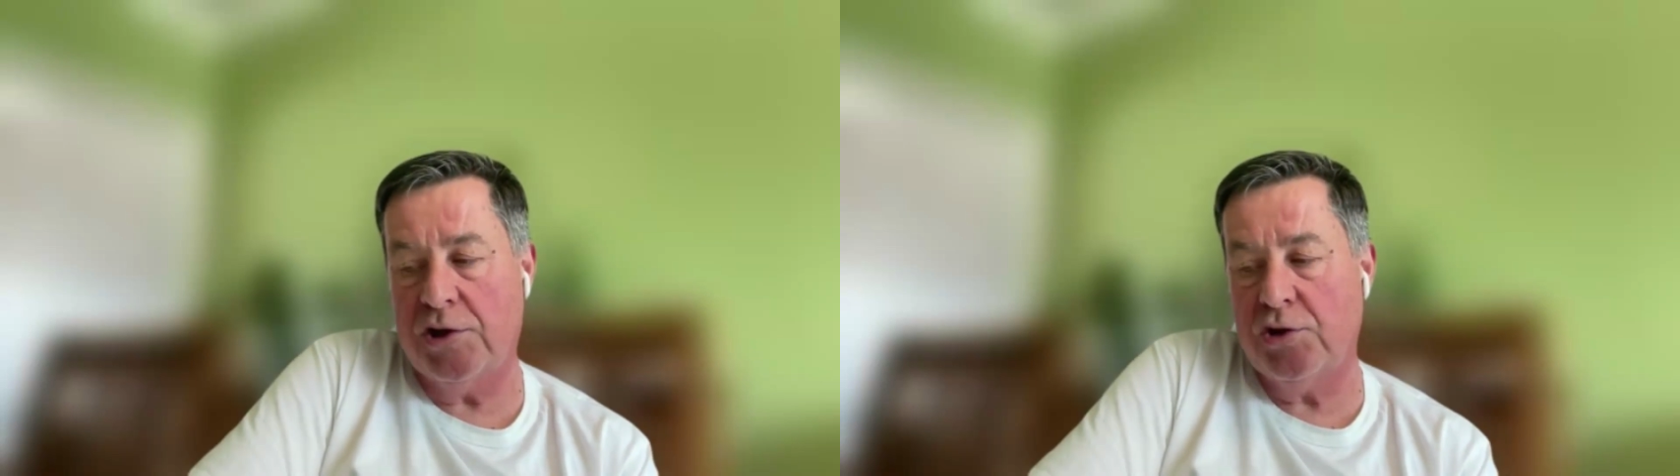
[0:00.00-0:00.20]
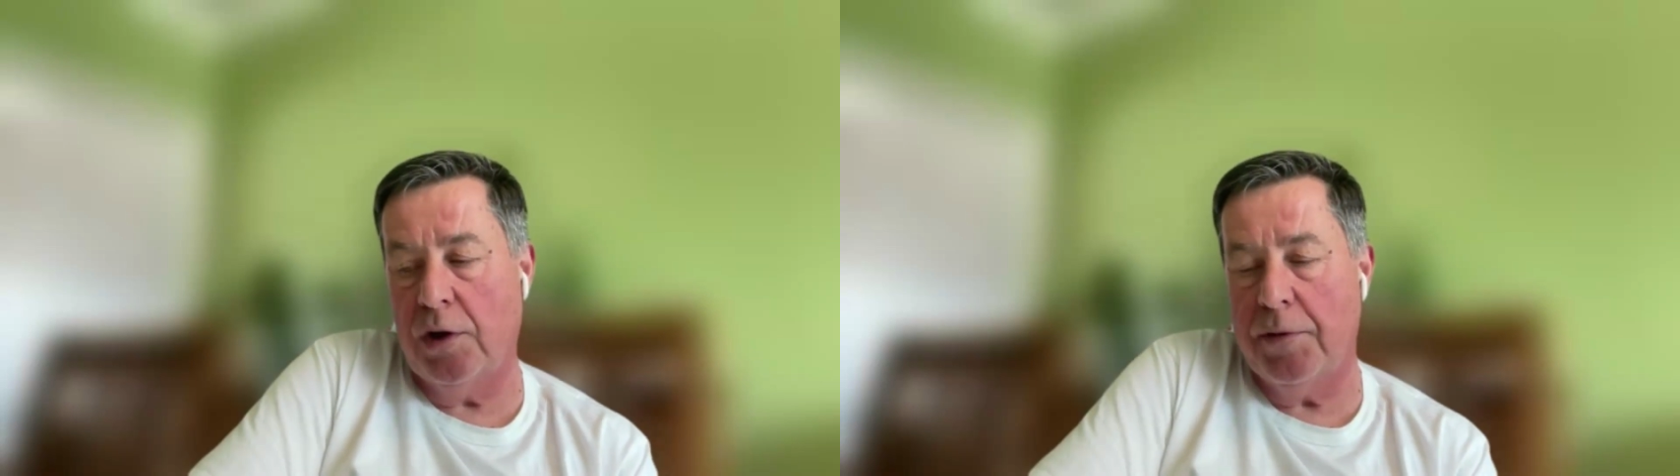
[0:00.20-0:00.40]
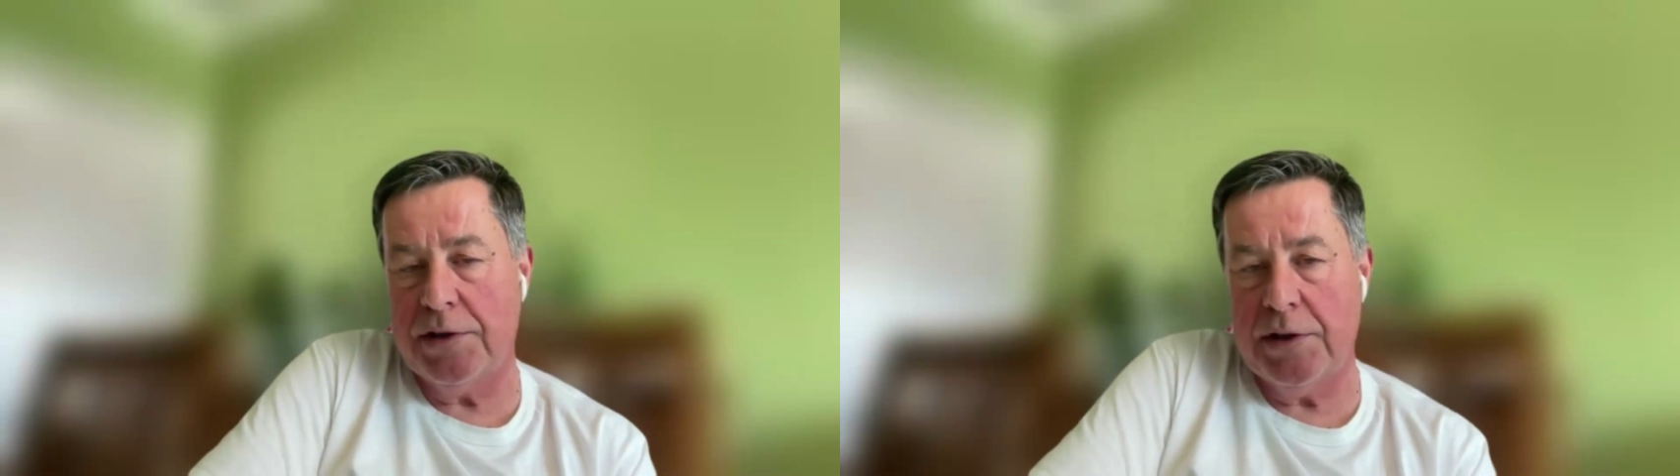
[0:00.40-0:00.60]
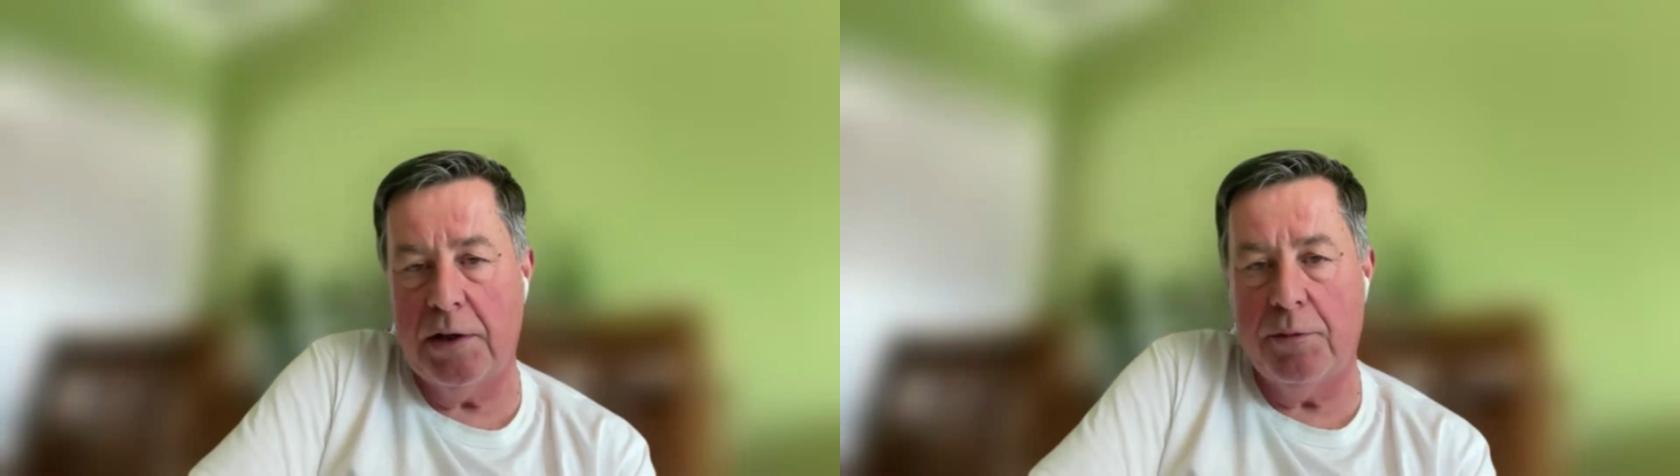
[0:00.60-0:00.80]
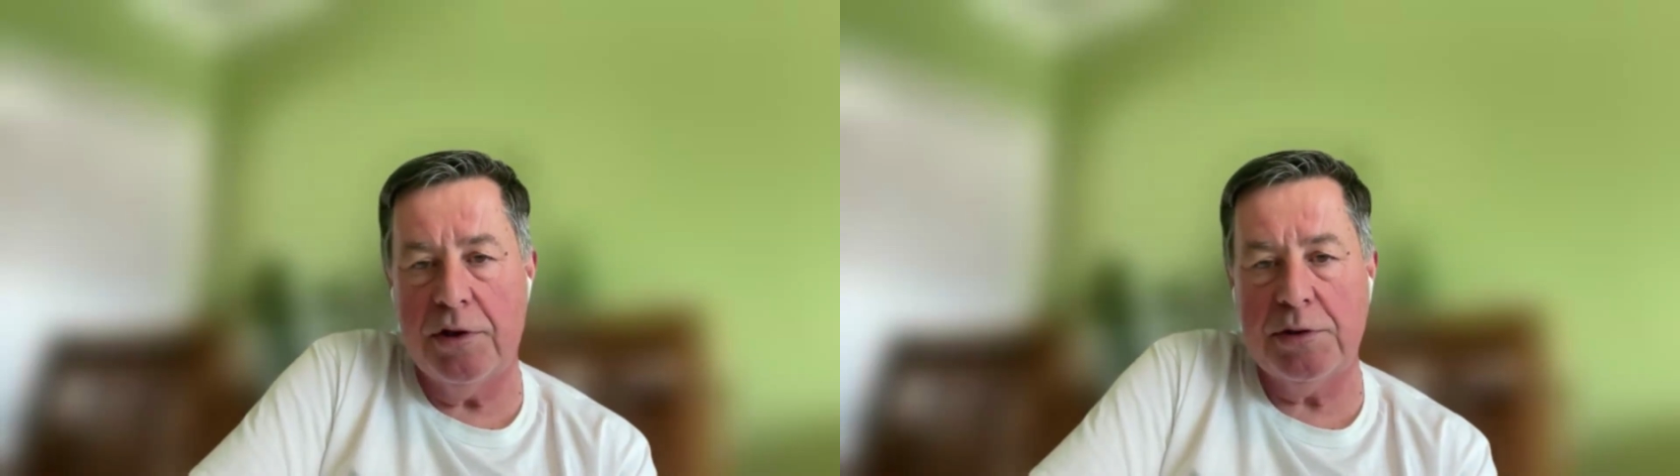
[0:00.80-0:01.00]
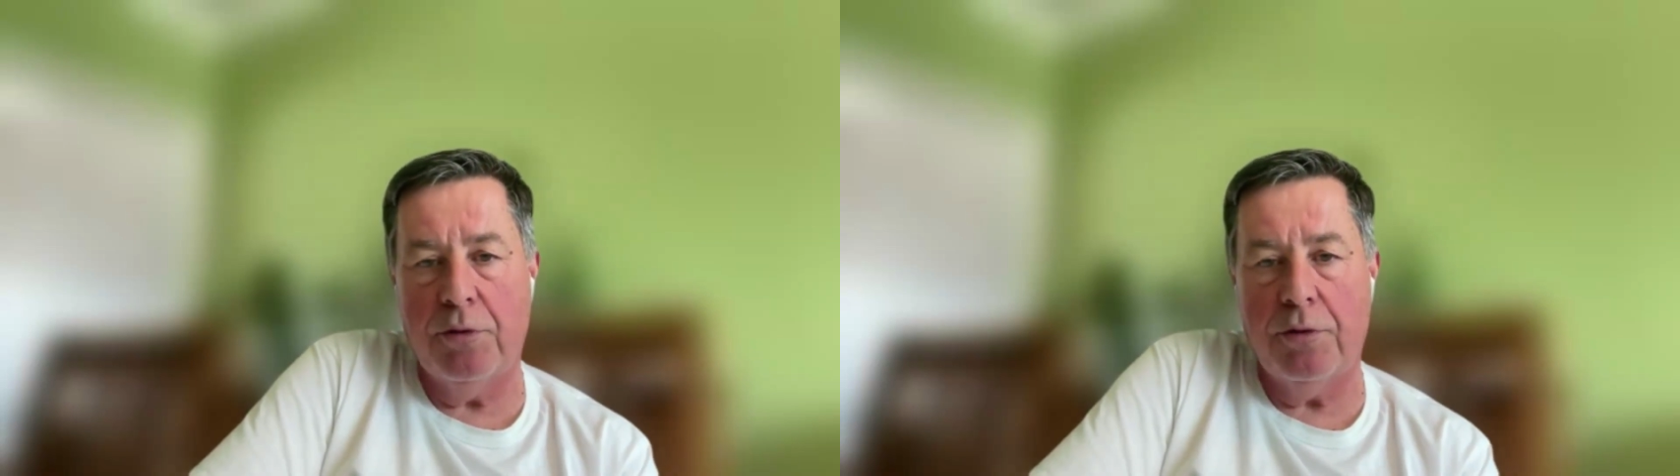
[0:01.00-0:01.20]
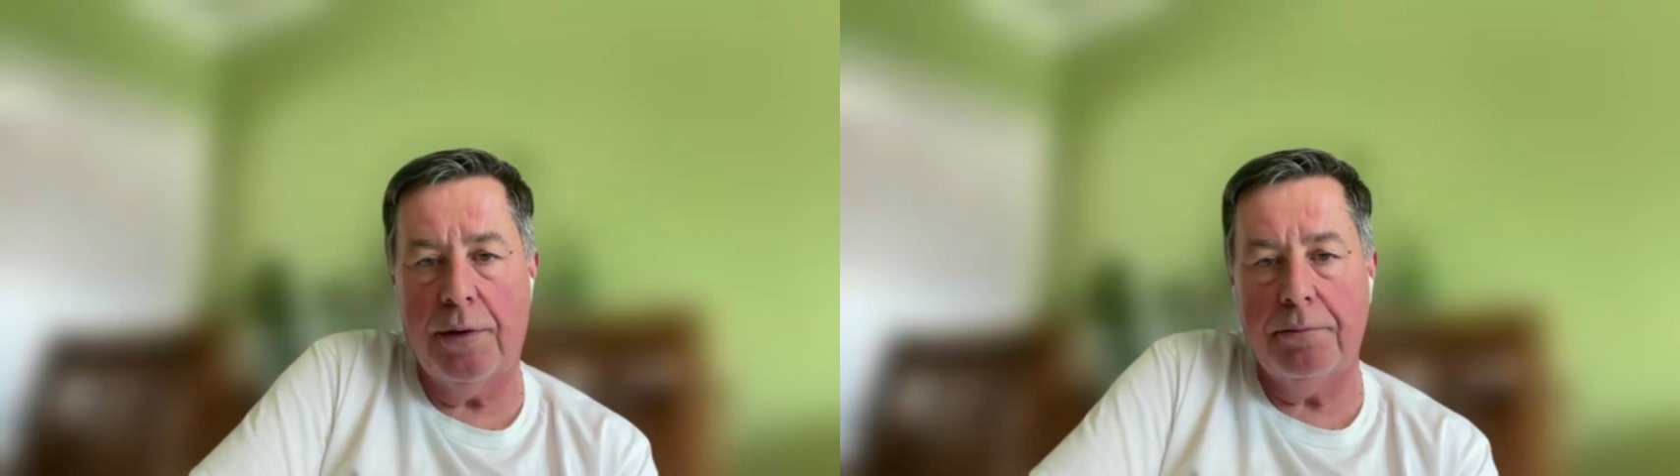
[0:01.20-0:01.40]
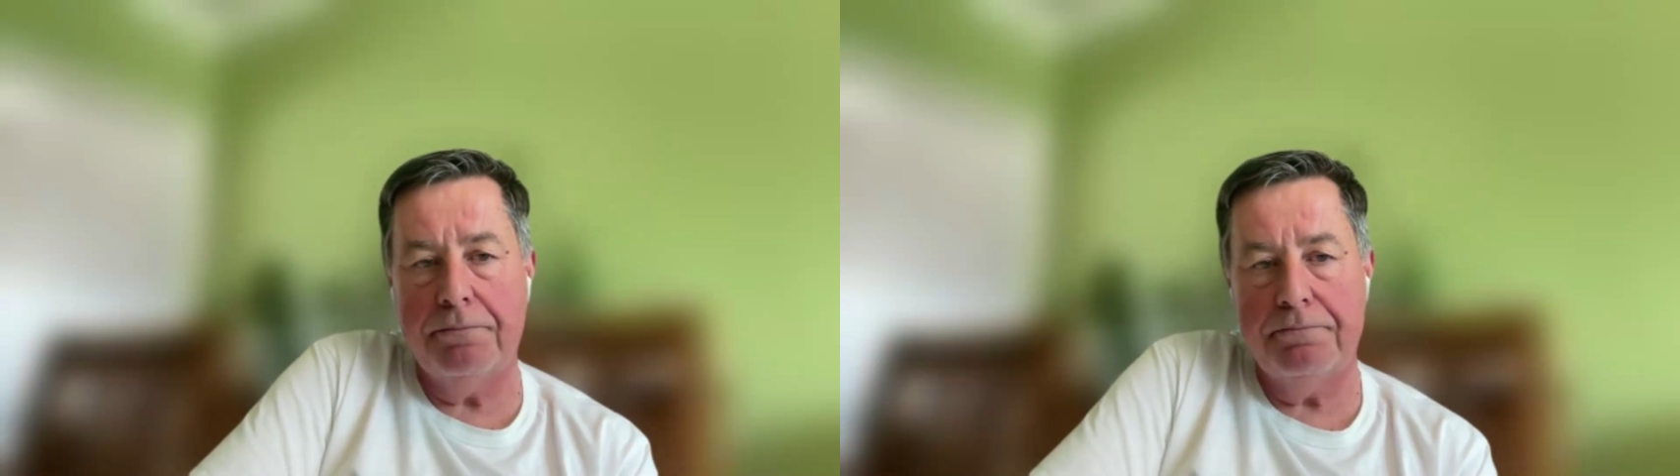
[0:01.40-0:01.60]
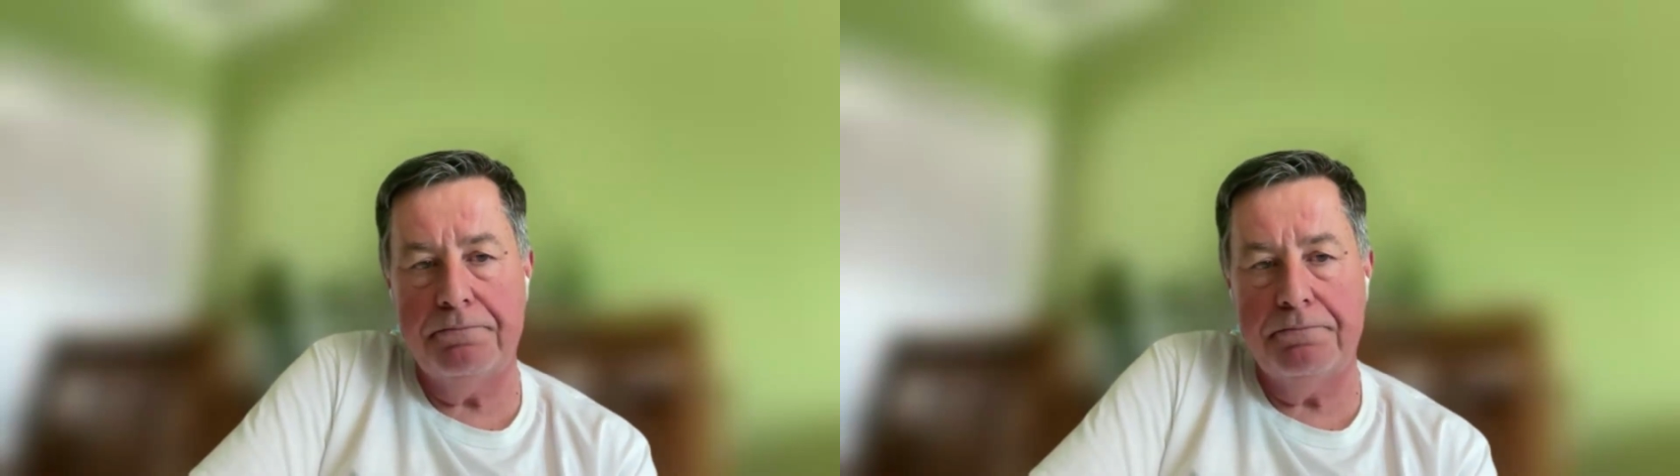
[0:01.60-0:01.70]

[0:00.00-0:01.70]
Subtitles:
extremely excited about this program.